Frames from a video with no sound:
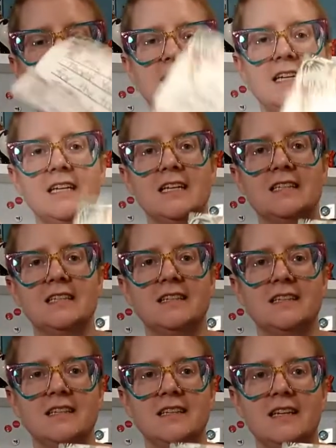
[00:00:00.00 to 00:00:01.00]
and
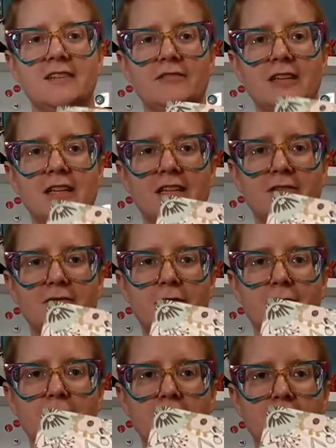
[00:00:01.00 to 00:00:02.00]
lovely little
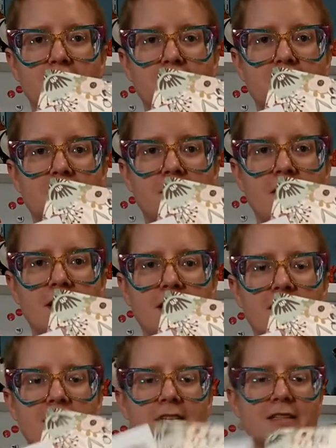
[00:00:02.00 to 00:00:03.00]
photo
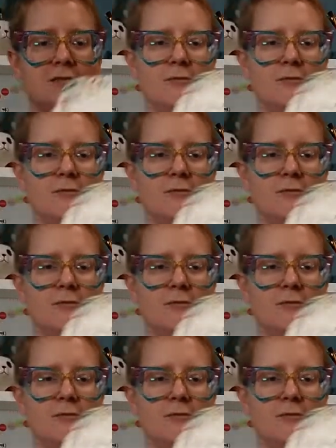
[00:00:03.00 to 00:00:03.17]
there as